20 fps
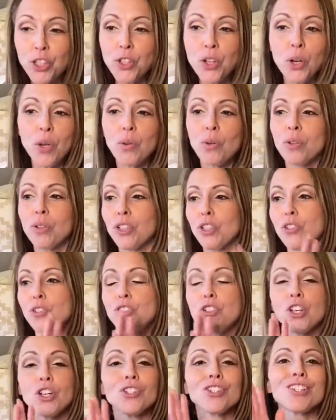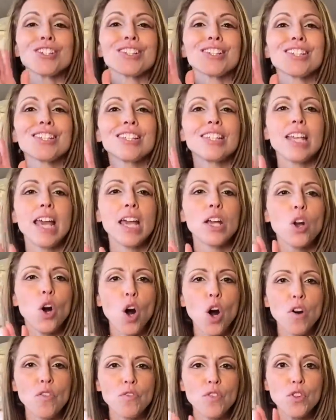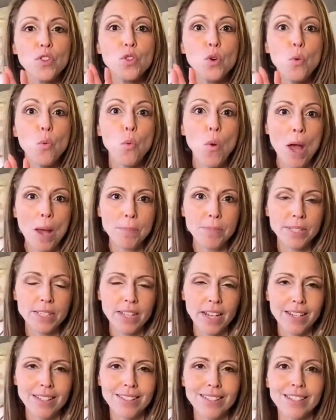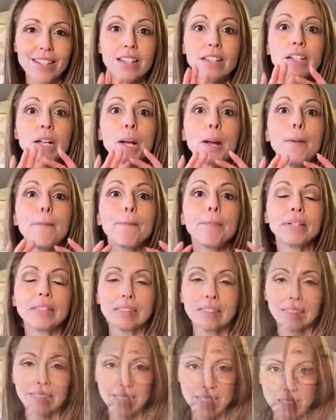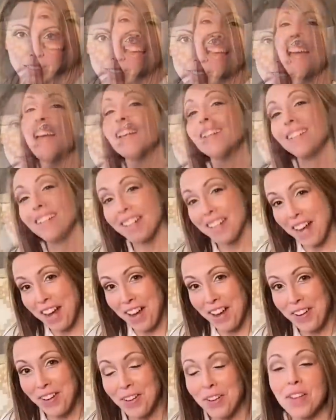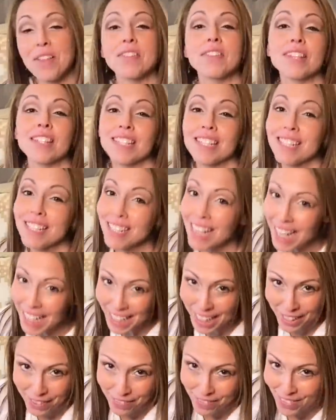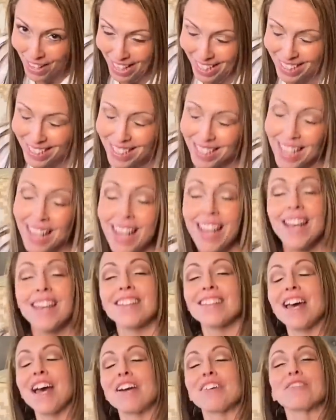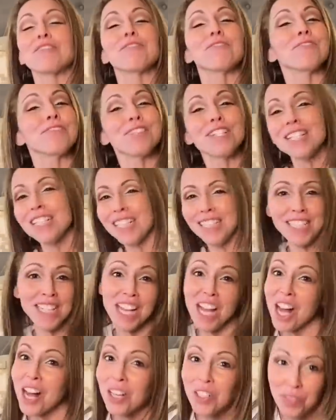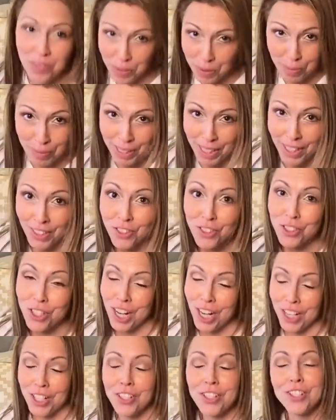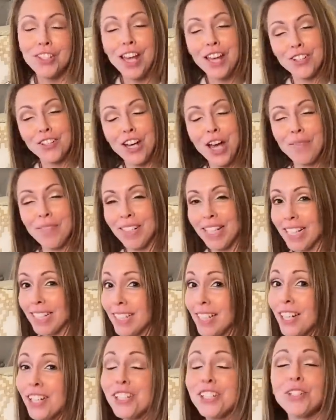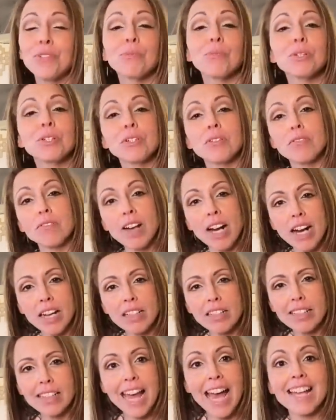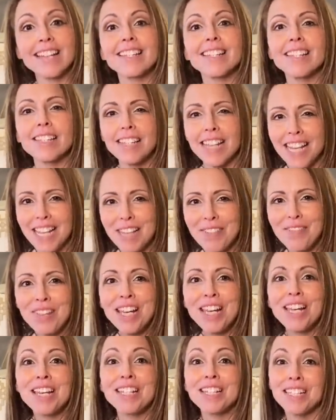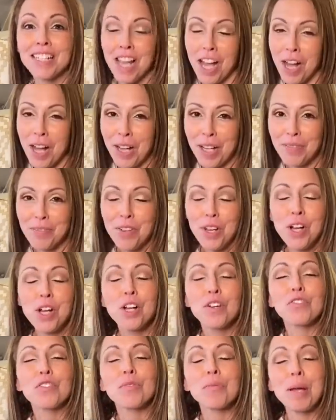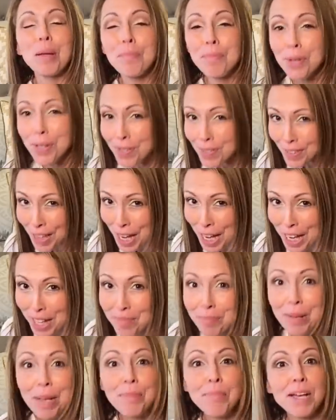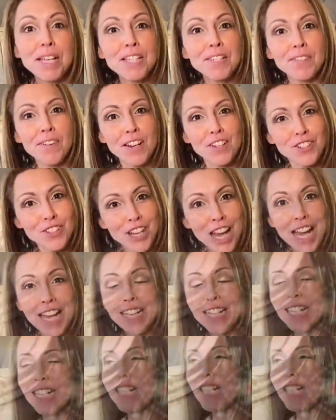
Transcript: know, you just stay off the websites completely. Now, the second event that really helped me change that shopping addiction was around that same time. For my birthday, my best friend Jen had